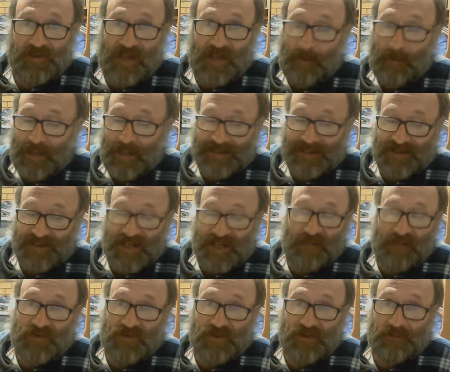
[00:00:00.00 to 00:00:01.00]
of that
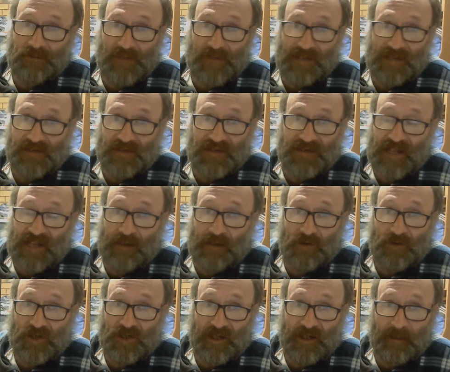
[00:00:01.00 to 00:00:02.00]
stuff doesn't
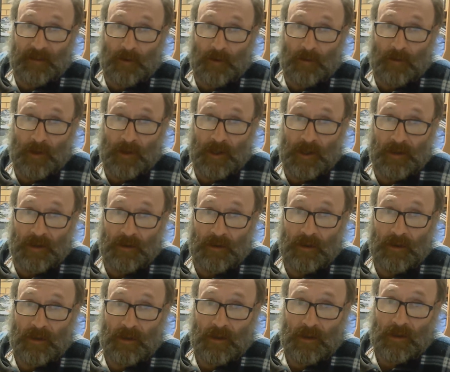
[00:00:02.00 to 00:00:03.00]
sound cheap. I mean,